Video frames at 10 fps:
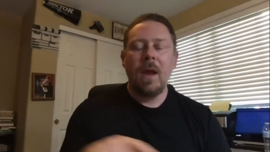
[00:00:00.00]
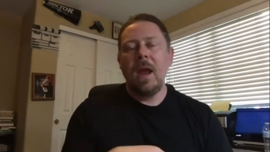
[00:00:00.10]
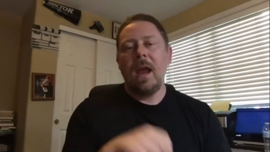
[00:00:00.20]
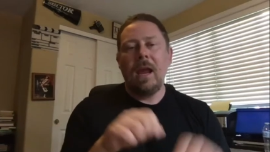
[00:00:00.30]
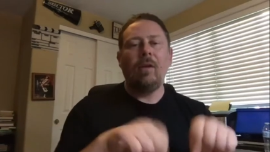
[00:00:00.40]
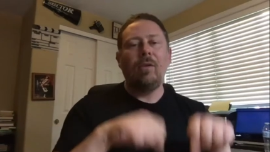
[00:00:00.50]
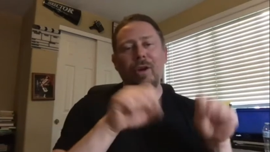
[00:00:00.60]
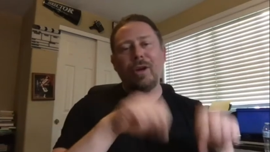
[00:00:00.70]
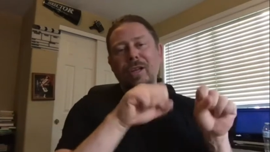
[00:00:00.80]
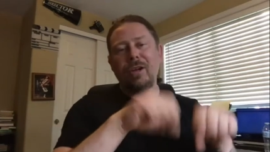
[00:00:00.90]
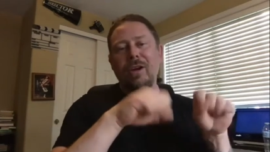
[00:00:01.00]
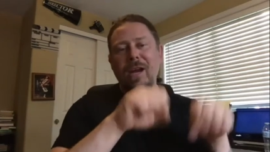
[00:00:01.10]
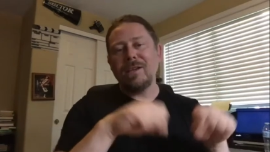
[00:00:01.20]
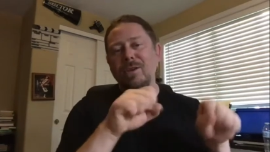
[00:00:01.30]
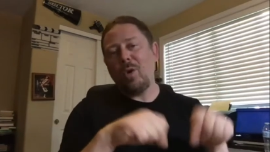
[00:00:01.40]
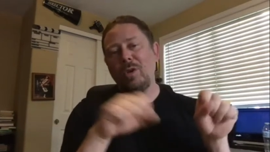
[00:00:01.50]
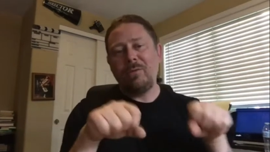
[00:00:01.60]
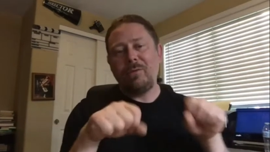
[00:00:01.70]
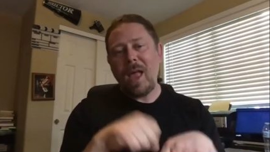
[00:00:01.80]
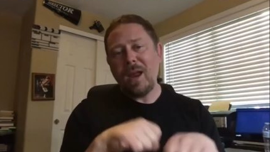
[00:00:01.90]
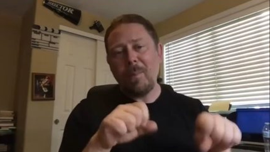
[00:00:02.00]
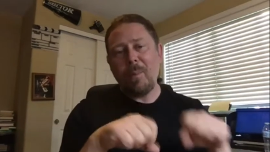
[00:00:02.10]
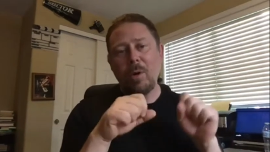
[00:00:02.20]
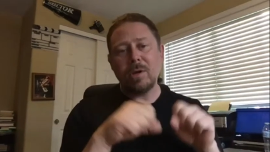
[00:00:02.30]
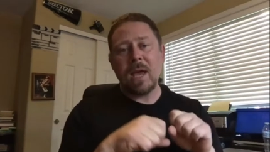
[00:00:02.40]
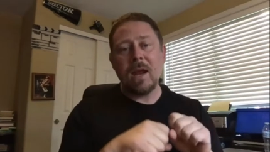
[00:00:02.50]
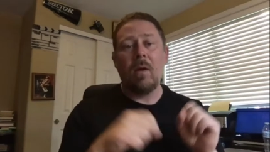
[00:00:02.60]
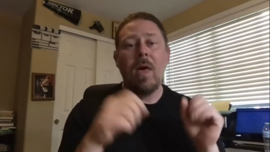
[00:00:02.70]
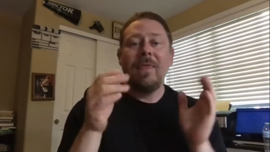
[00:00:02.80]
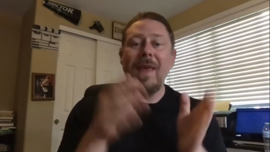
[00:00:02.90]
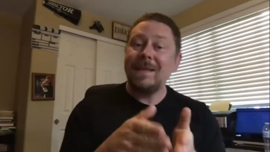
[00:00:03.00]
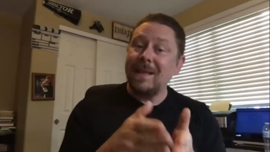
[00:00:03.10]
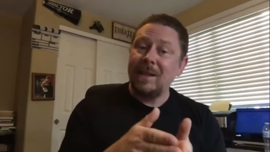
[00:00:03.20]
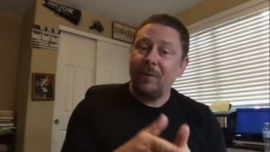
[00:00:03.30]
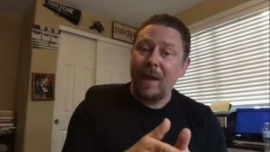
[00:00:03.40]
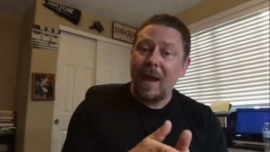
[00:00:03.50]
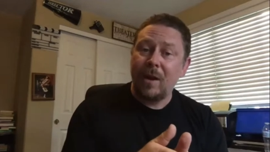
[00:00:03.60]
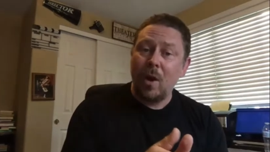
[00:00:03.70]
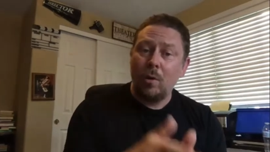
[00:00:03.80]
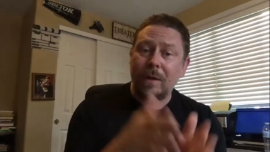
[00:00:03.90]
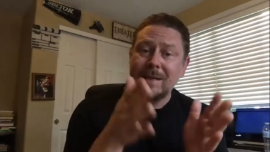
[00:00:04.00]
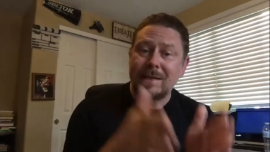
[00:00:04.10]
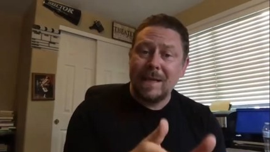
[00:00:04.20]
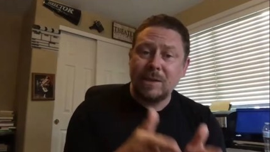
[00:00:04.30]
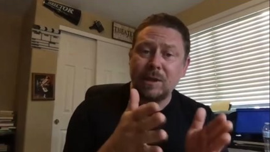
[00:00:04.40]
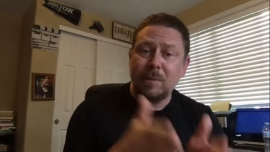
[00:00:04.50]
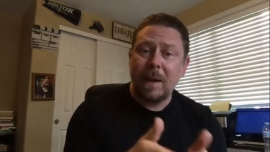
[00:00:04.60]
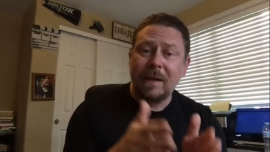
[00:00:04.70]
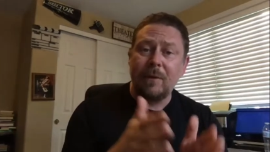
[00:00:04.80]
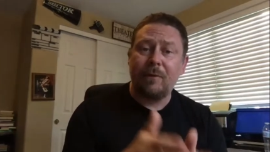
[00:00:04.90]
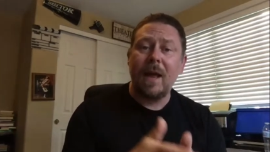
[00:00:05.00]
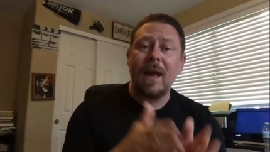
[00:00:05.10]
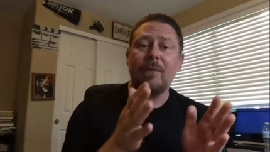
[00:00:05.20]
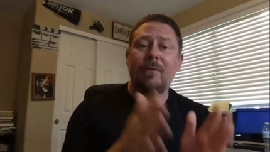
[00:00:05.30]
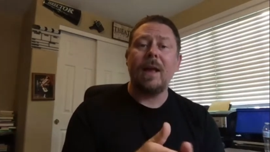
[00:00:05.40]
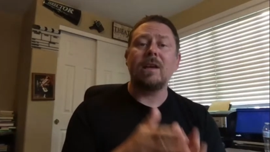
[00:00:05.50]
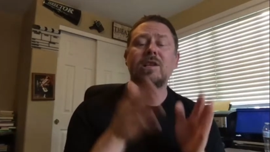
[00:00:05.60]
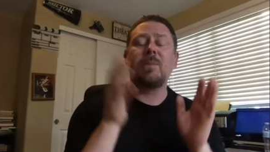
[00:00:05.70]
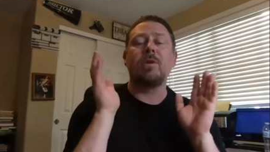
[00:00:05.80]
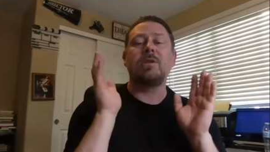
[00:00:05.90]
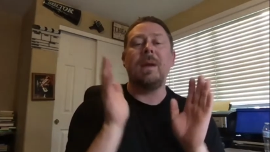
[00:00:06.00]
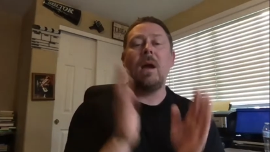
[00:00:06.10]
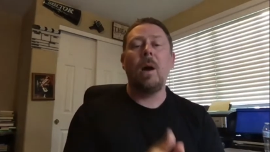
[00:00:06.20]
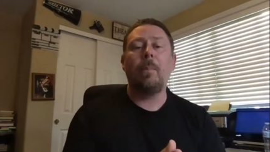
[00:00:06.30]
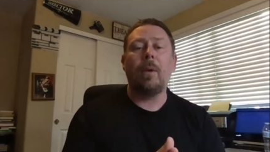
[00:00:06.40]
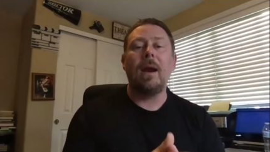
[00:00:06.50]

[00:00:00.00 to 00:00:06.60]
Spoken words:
And look at little kids are holding the flag up horizontal. That's in the flag code. That's disrespecting a flag. A flag is supposed to be upright